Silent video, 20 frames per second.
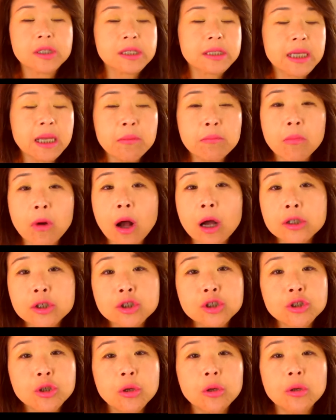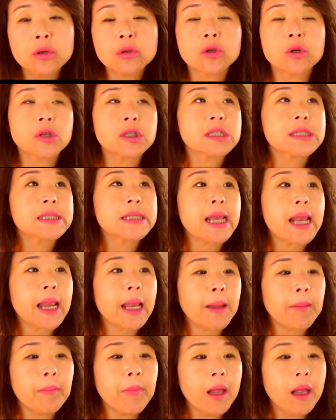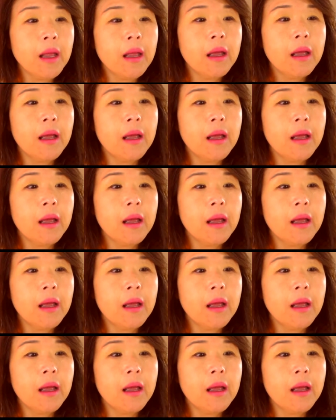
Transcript: the same monotone or same